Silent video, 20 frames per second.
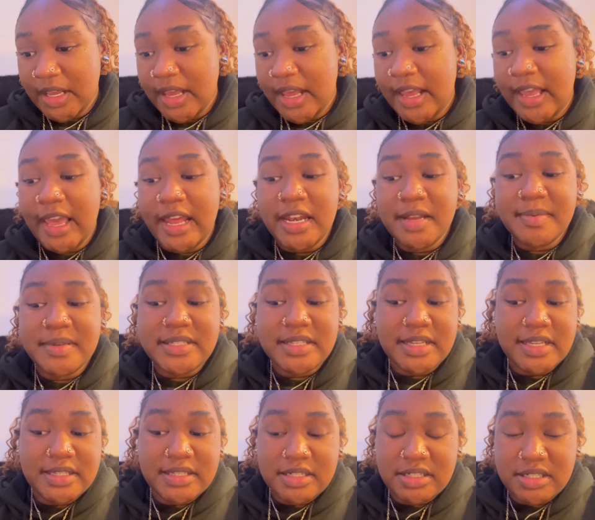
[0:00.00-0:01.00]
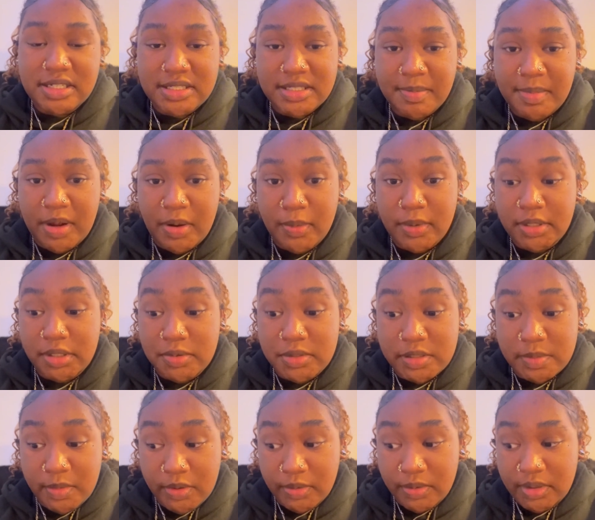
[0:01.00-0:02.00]
Cannabis isn't just about what you
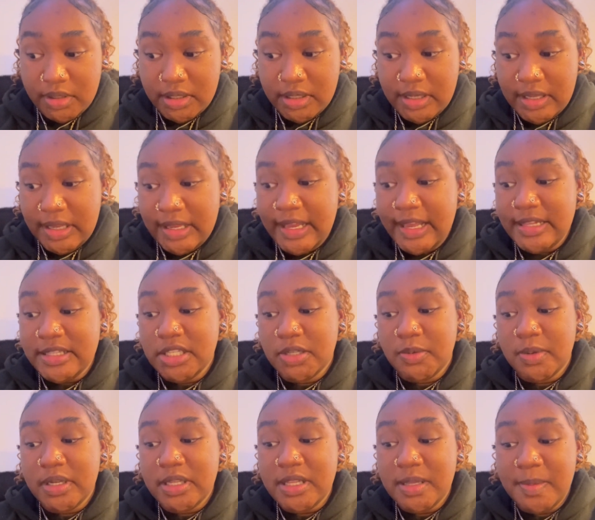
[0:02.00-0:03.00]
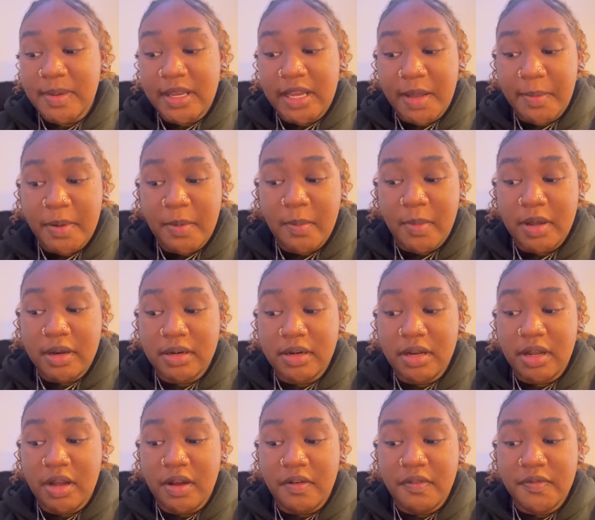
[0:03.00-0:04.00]
smoke. It's quickly becoming one
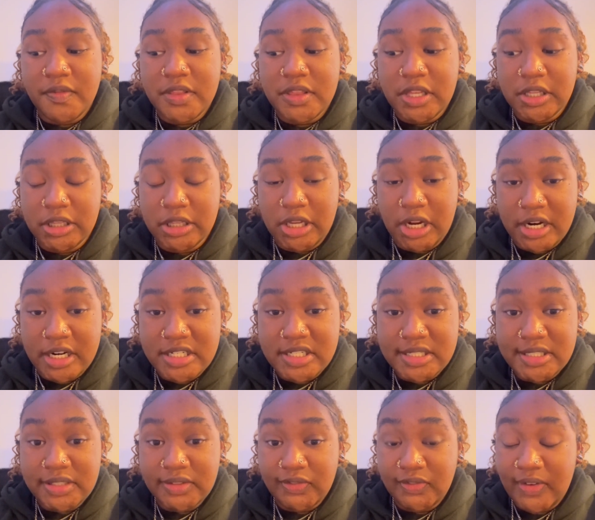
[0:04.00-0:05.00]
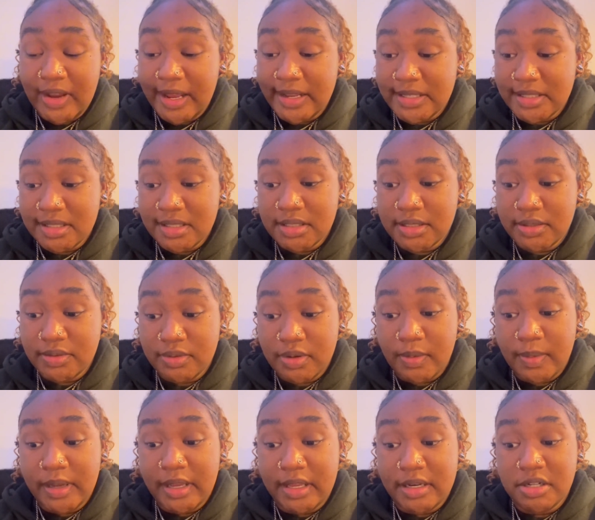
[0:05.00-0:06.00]
of the largest, fastest
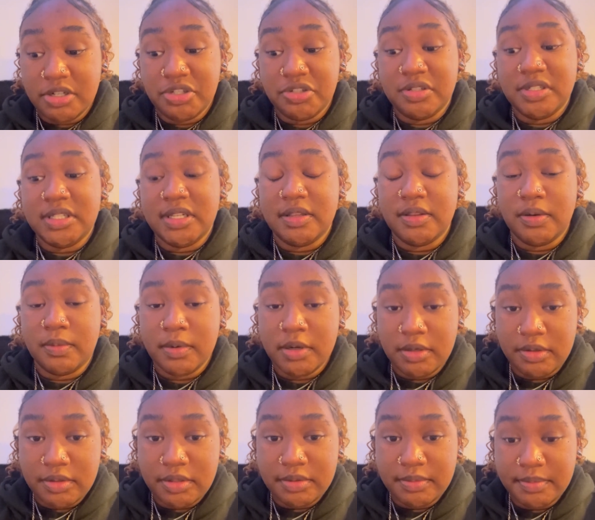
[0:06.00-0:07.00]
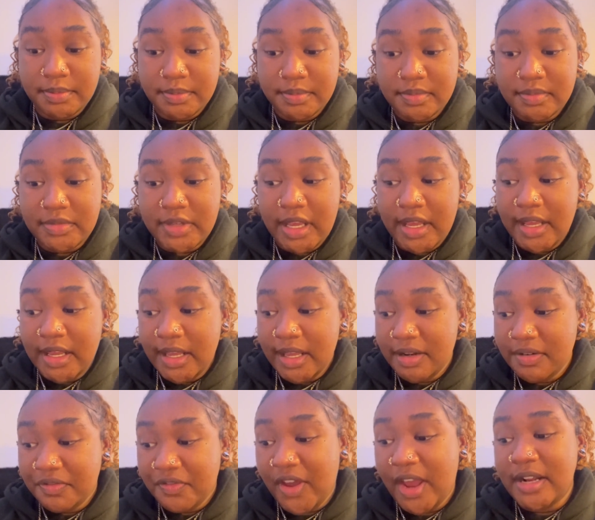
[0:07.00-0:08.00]
growing industries in the world.
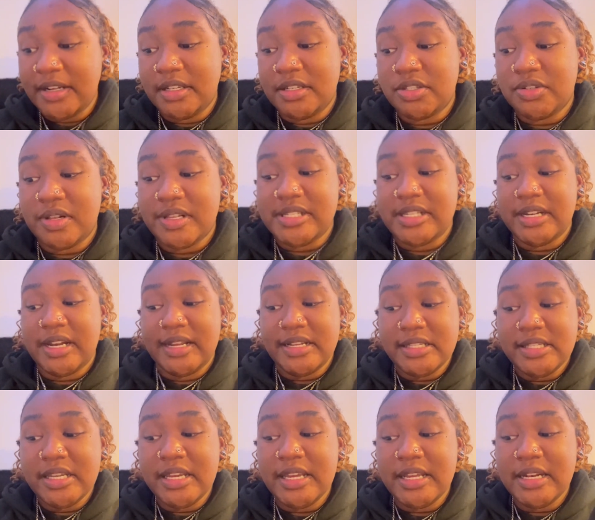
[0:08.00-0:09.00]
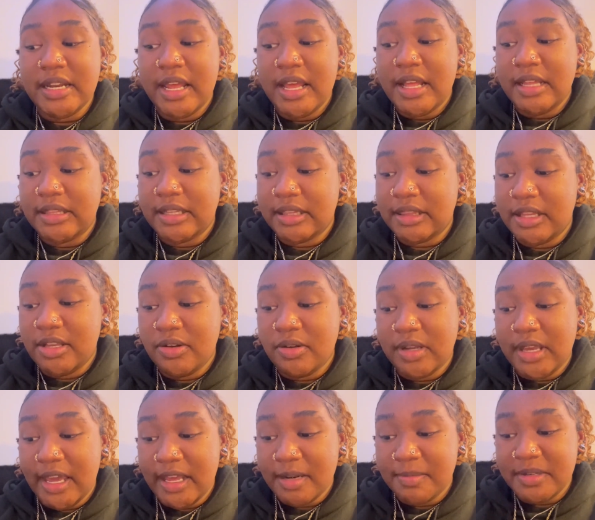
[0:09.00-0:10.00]
In fact, in 2019, the legal
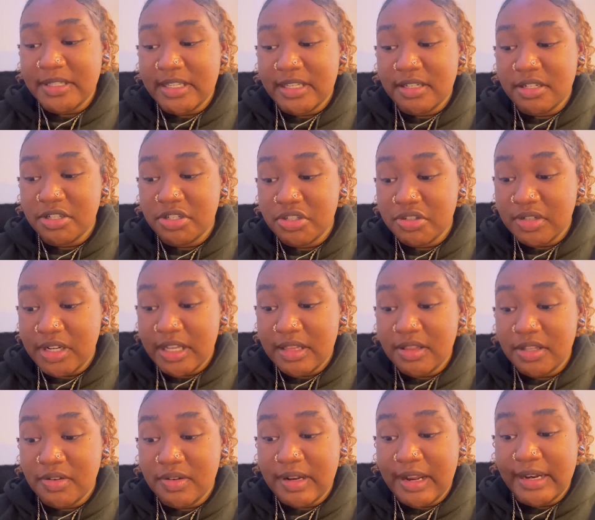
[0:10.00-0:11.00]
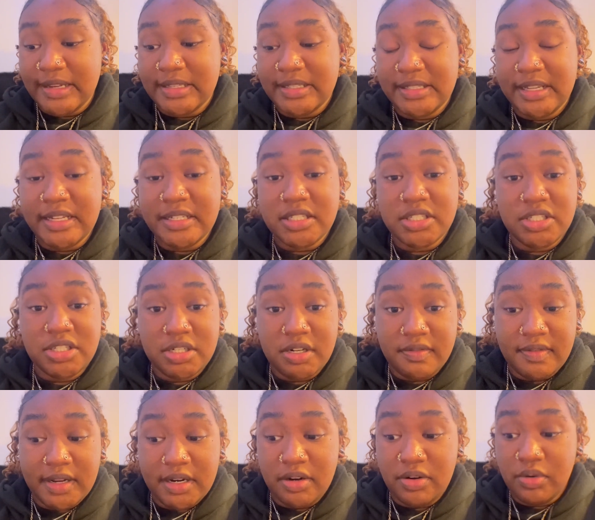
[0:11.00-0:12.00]
cannabis industry in the United States
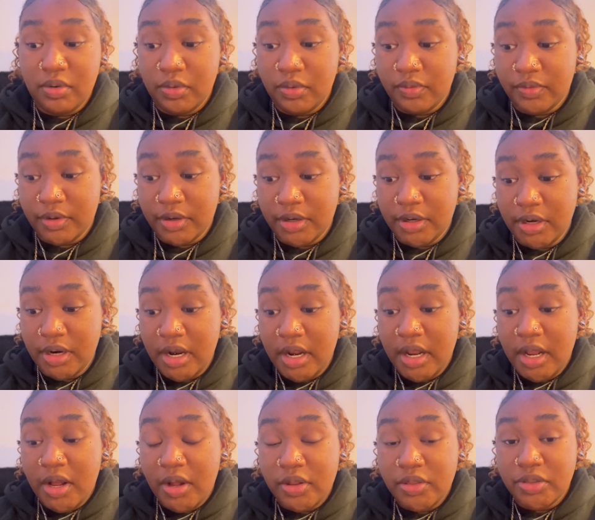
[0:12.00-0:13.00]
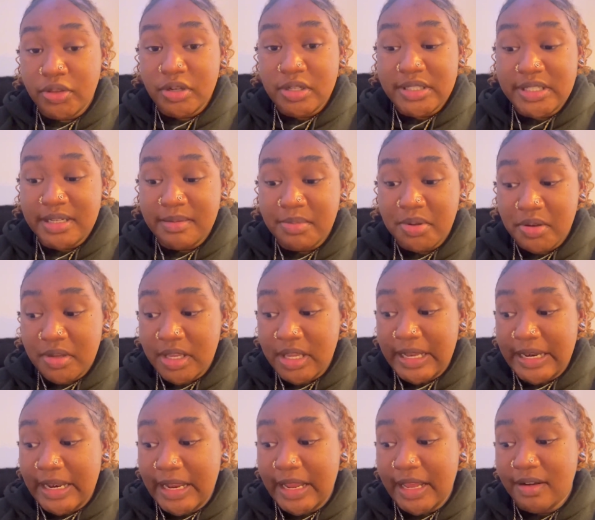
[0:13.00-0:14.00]
generated over $13
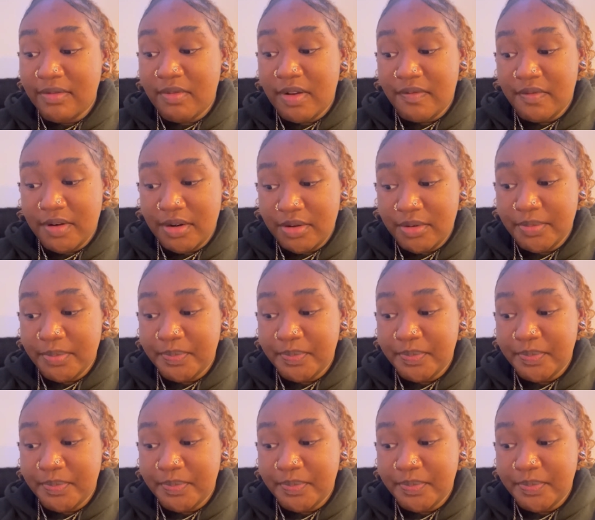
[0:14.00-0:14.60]
billion in revenue.